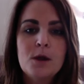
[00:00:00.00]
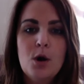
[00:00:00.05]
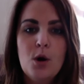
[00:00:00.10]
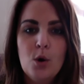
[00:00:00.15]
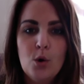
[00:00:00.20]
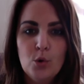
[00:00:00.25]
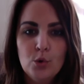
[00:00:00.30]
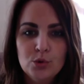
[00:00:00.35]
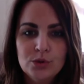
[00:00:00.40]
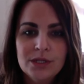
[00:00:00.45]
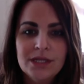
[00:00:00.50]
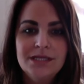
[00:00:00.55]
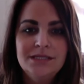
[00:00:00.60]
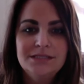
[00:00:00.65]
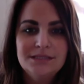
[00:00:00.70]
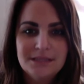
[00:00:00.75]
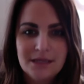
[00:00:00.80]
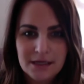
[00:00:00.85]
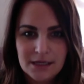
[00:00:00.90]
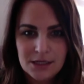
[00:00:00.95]
only
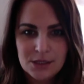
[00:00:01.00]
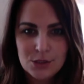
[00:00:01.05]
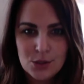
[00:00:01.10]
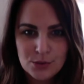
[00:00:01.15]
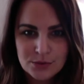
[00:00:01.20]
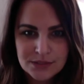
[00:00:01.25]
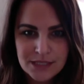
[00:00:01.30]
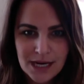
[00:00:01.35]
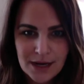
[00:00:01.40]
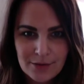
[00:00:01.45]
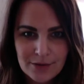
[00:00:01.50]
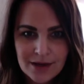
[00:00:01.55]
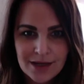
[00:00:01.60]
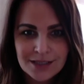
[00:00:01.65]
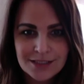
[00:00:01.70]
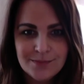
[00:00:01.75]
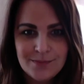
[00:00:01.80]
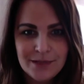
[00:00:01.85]
study those areas